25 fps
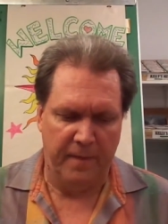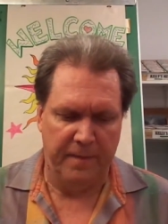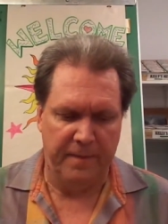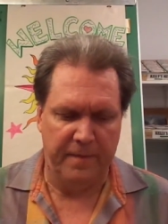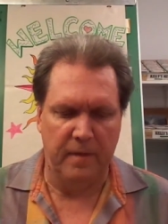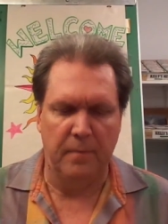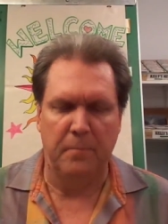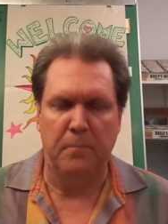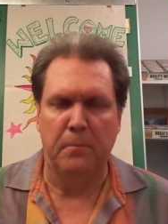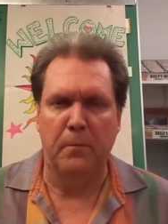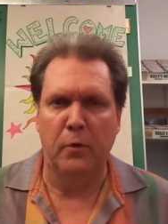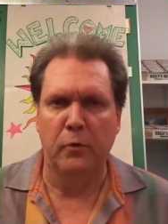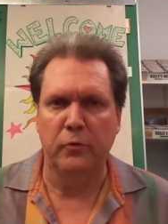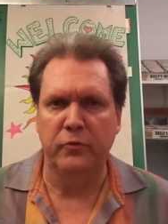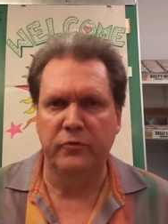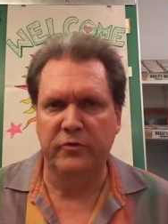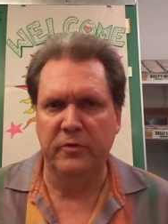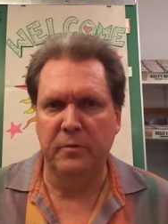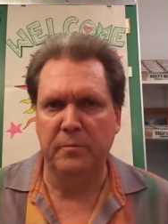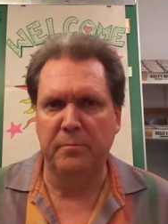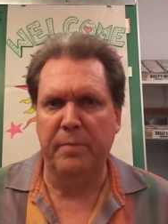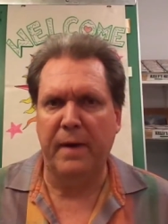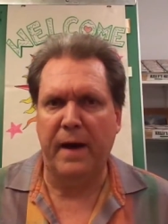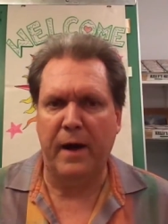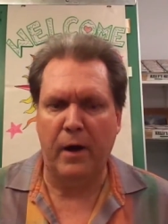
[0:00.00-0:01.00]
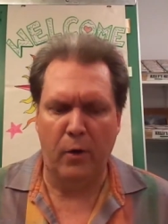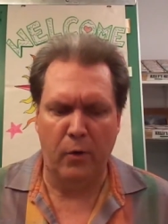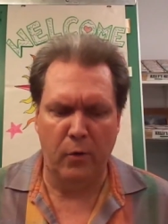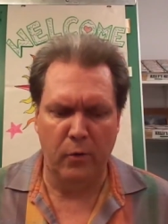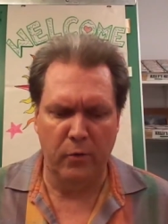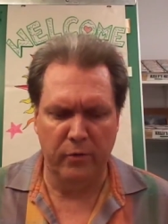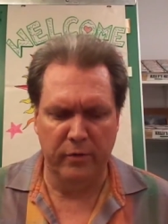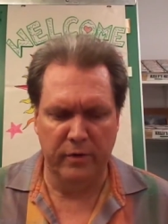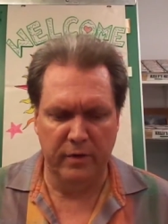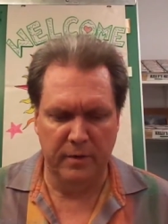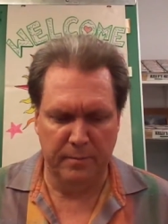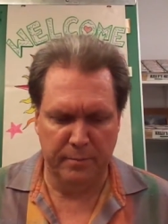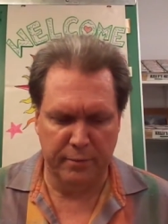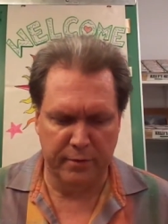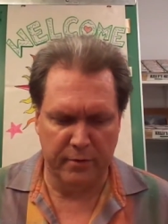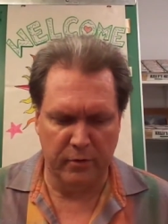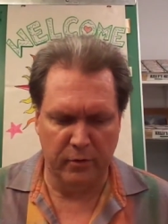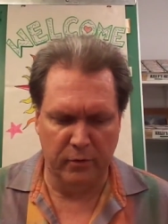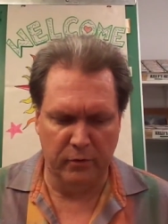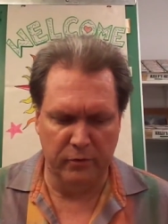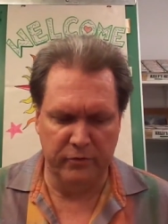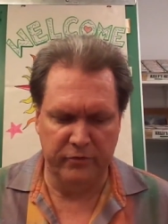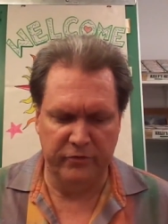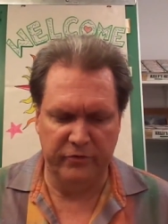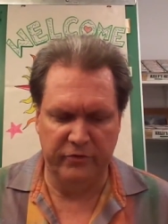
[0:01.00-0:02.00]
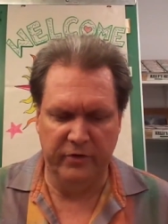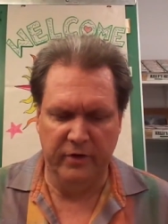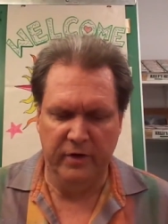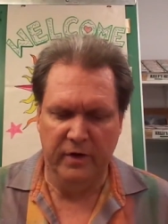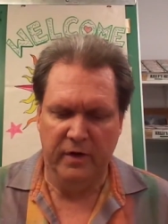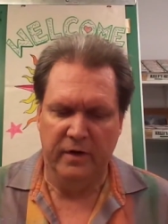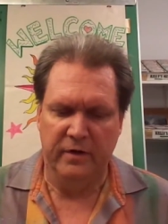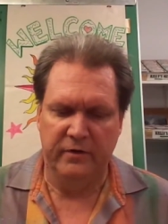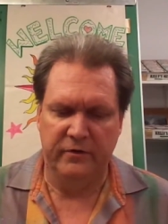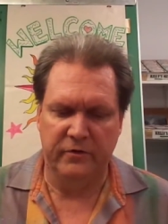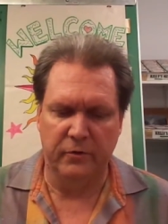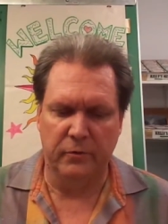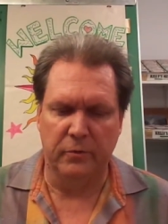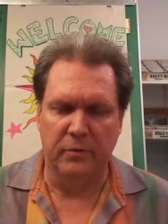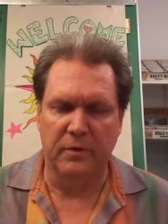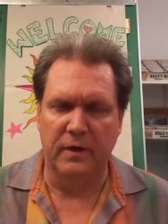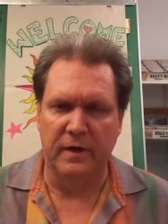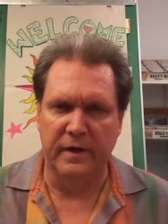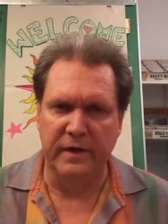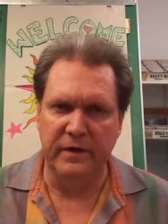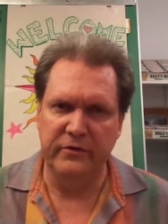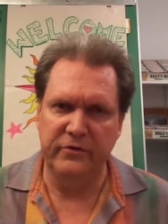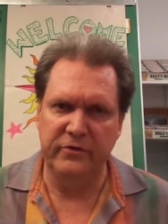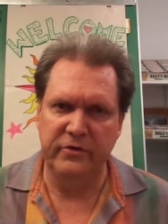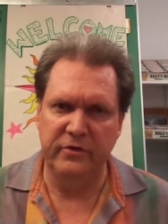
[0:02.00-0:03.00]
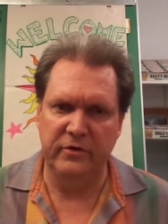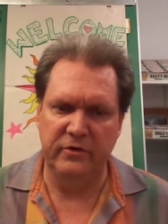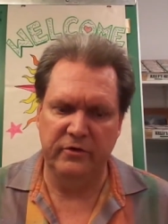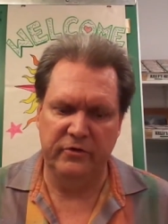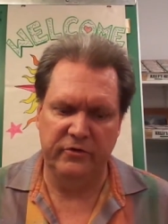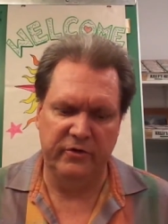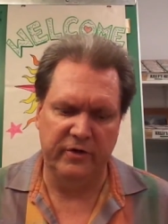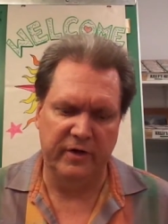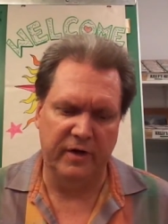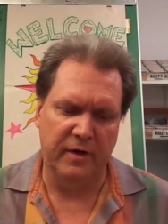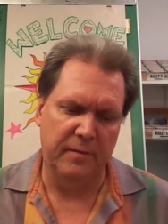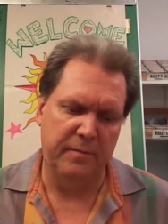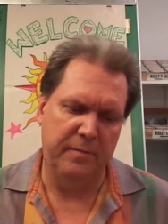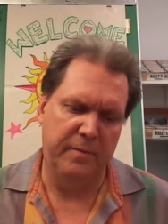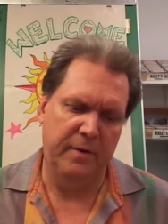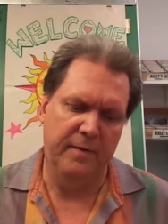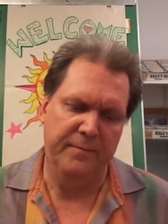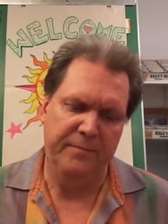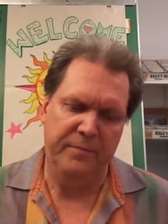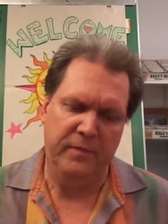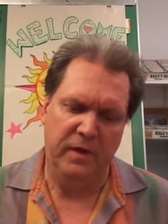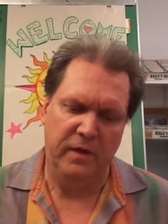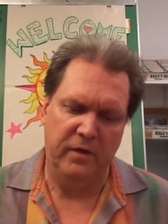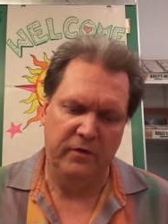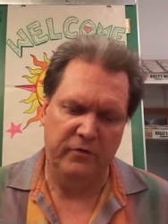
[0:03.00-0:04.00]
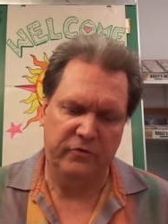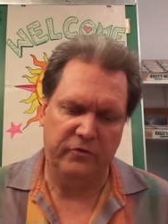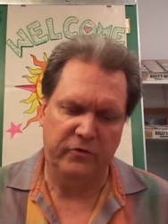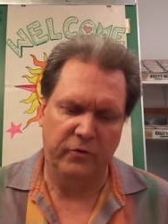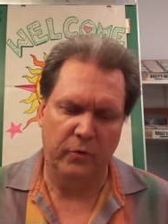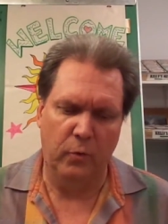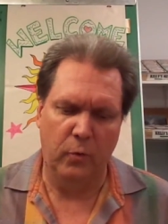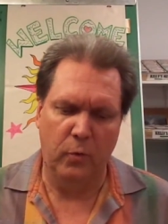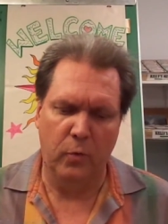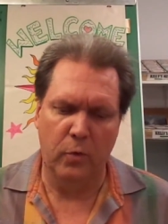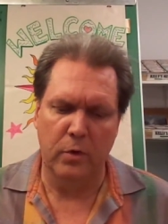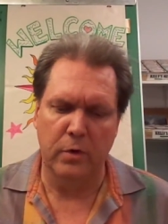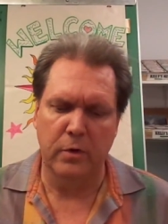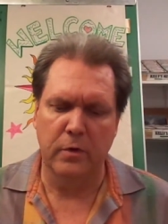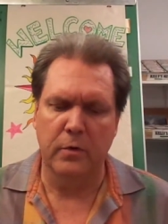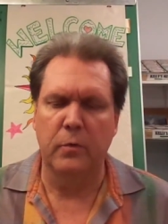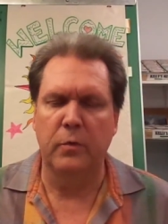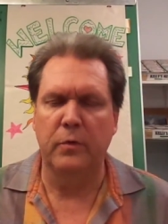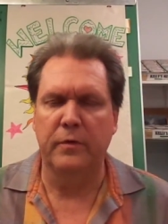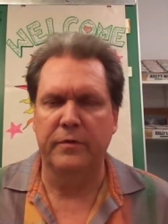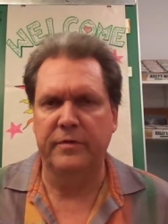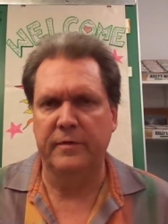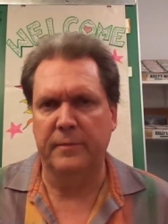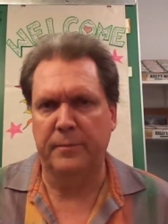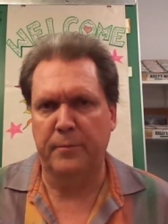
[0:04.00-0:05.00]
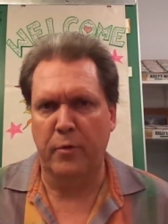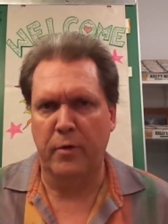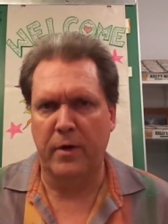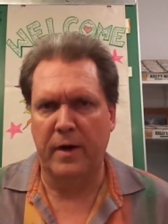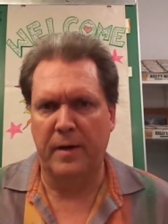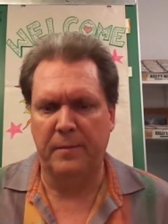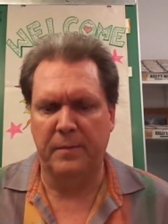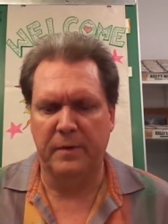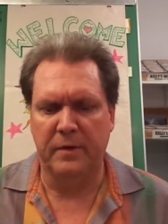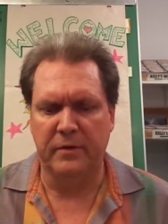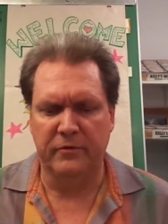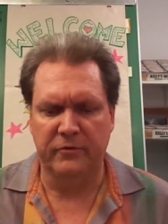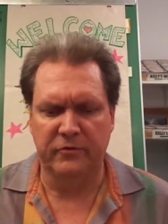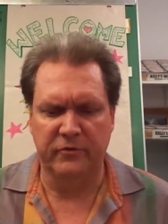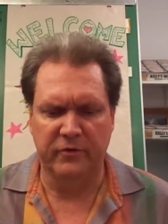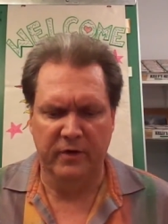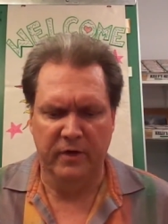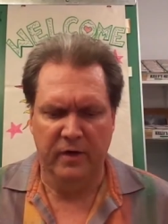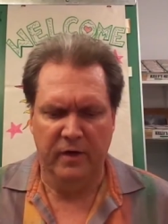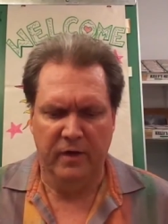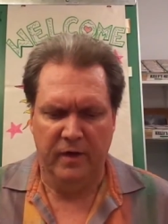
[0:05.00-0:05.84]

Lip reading: the most empowering approach to relationship is to work with the premise